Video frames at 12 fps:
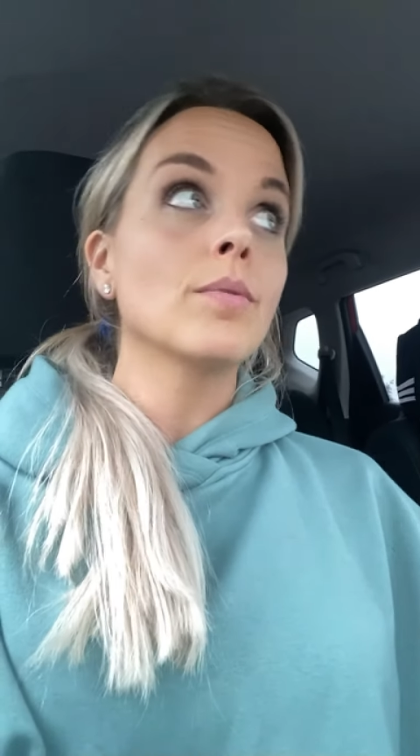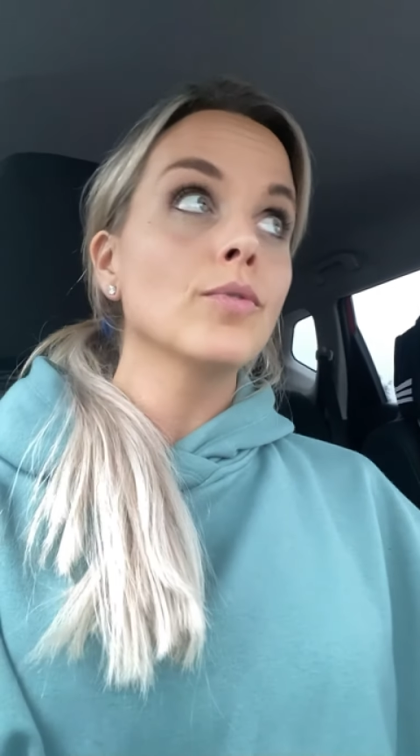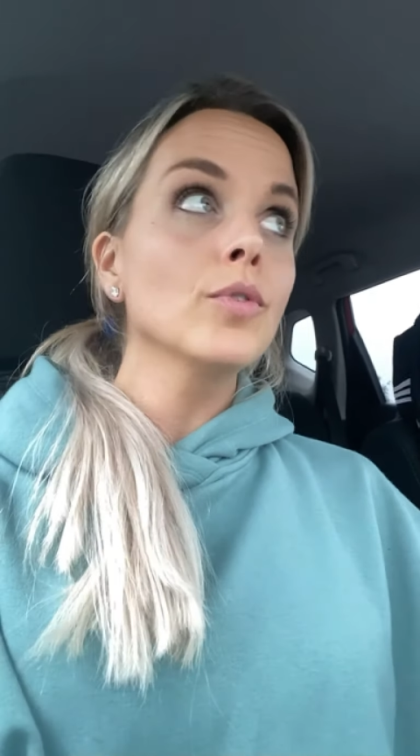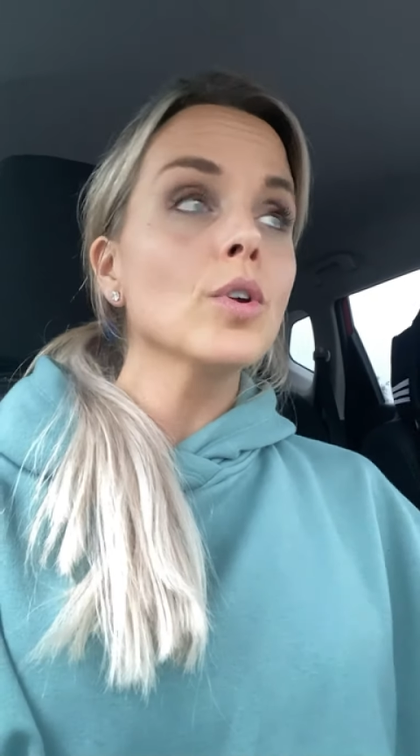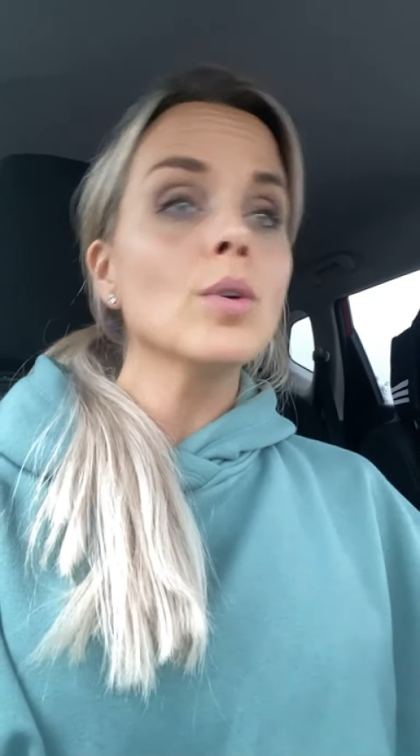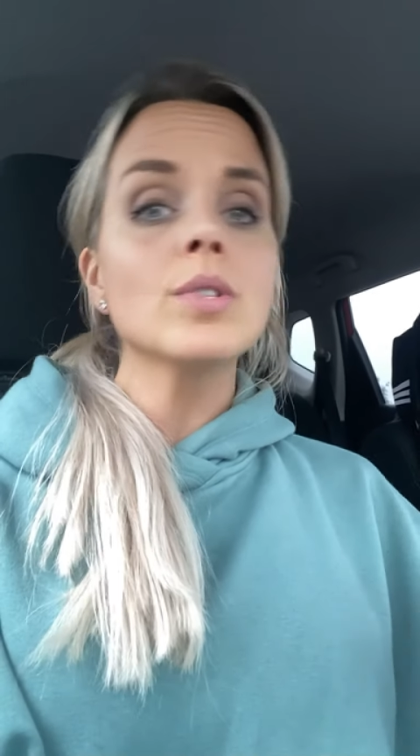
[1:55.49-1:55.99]

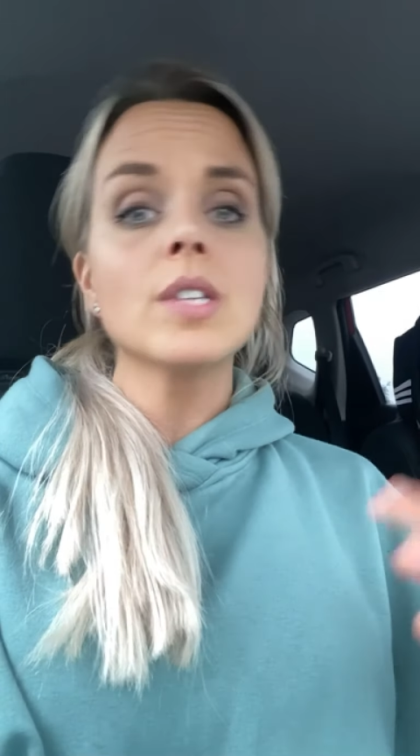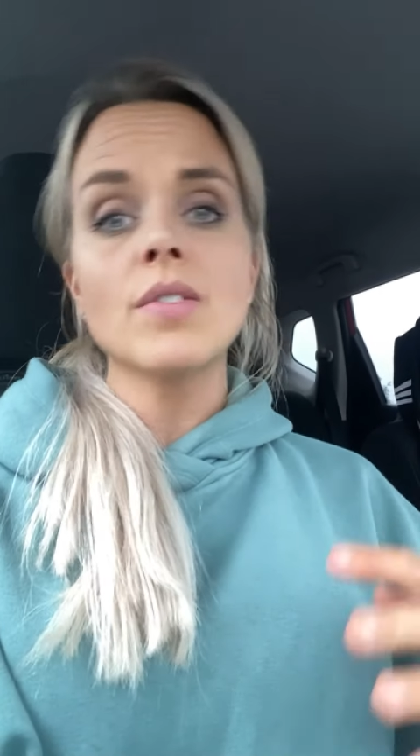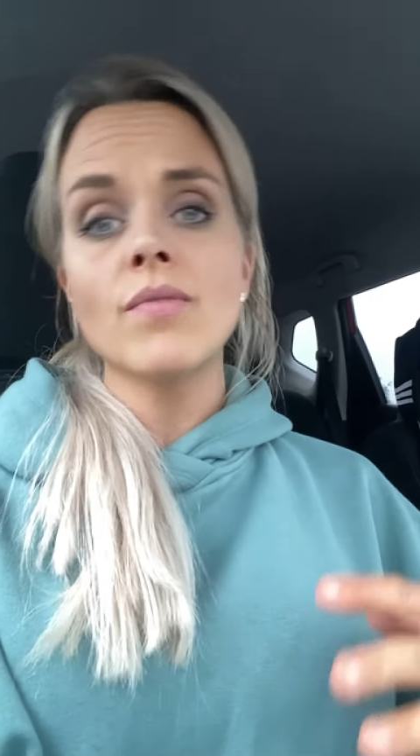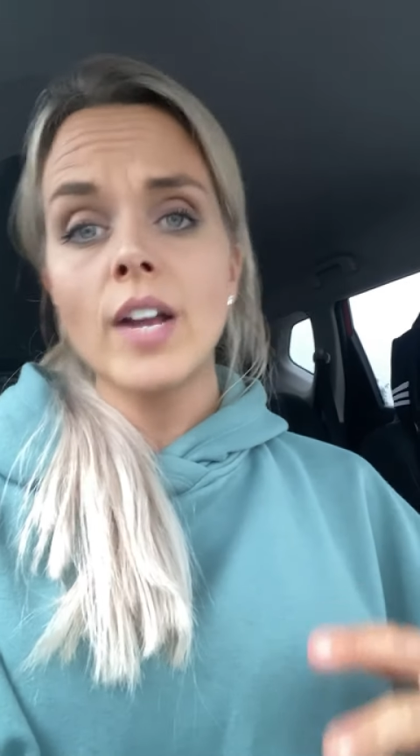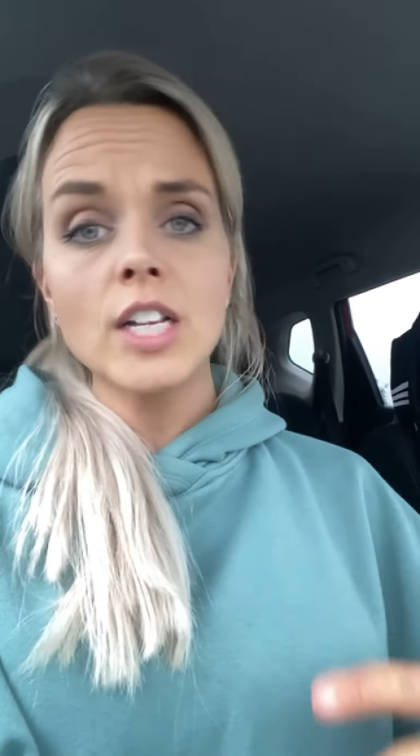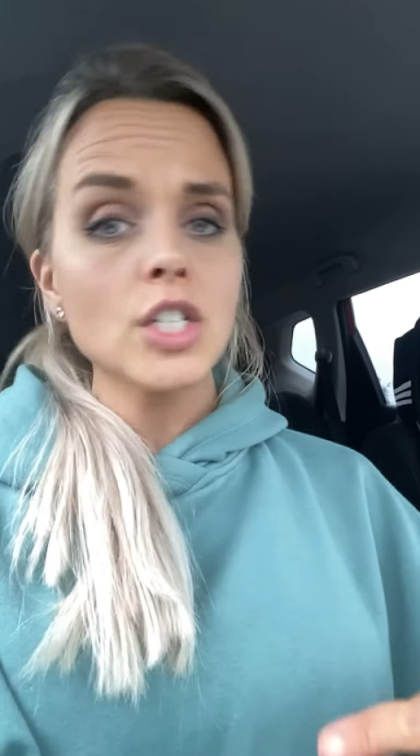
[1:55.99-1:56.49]
fruits and
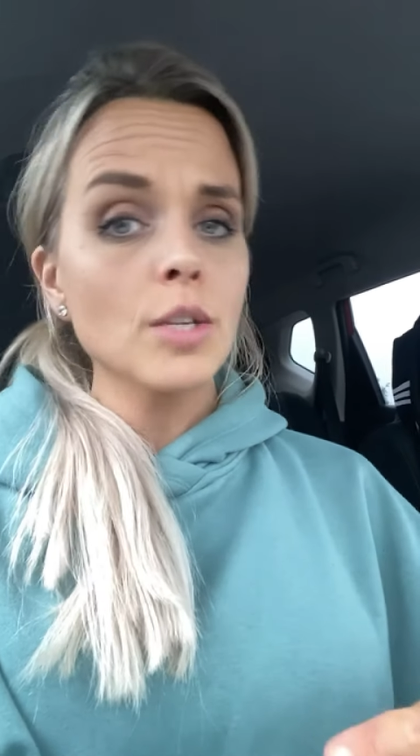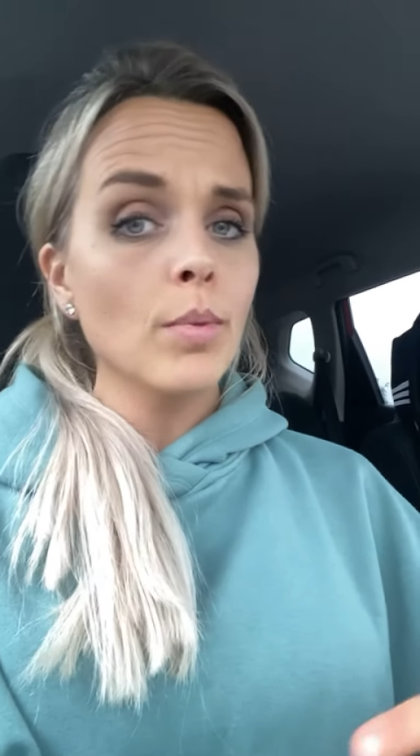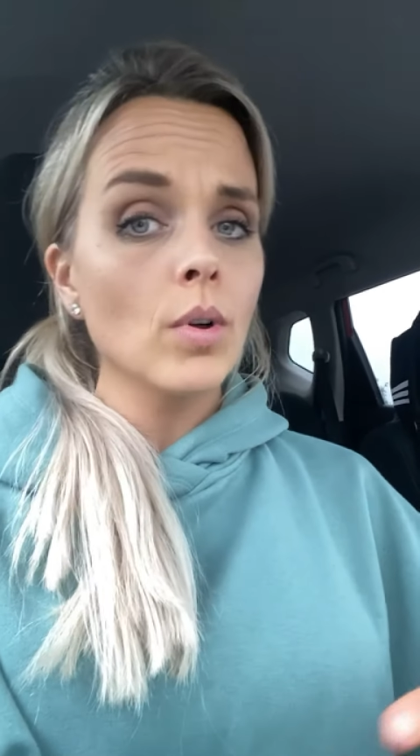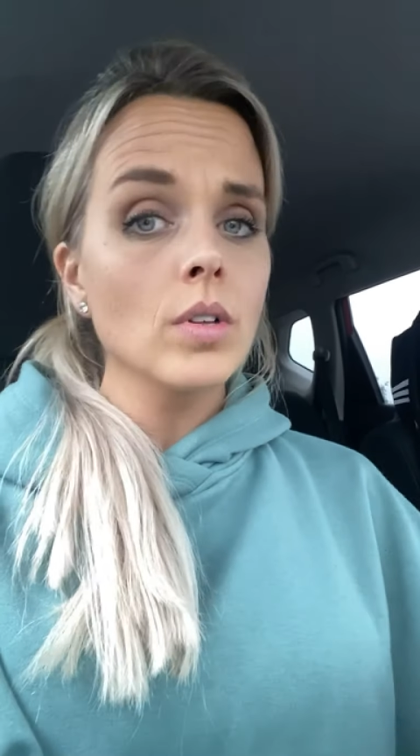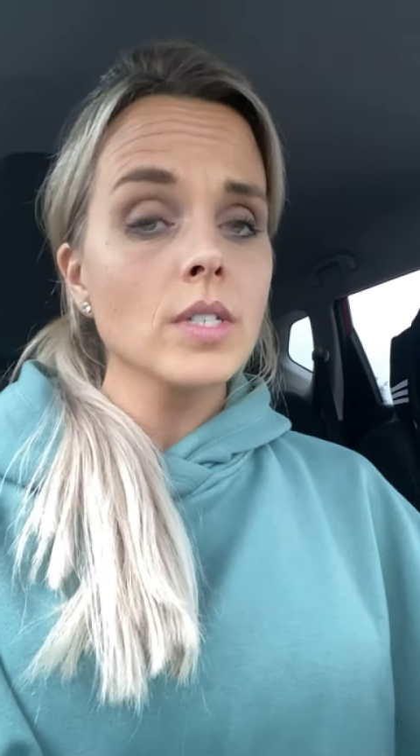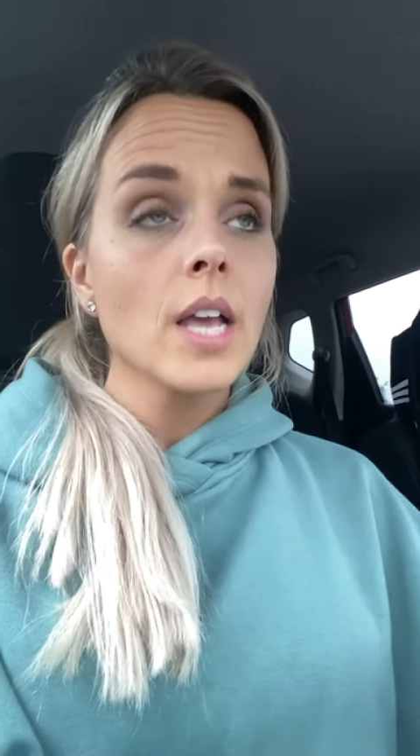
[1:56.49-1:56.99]

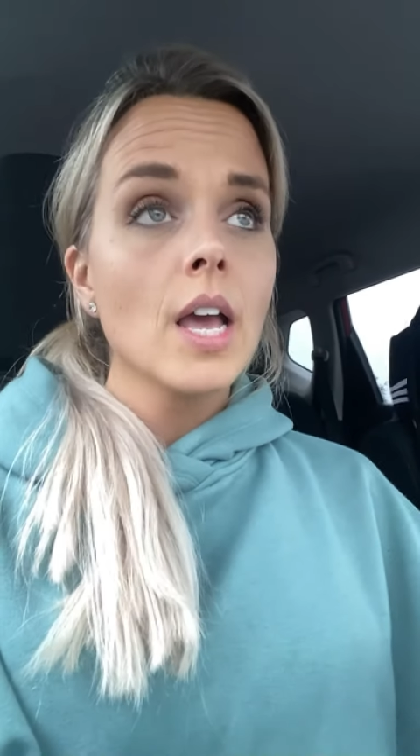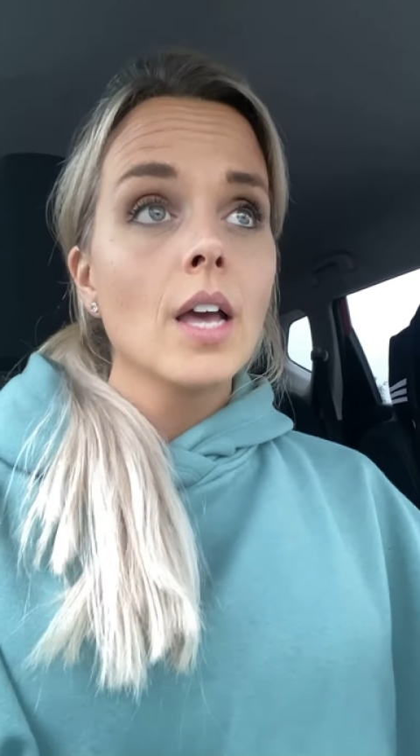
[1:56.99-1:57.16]
vegetables,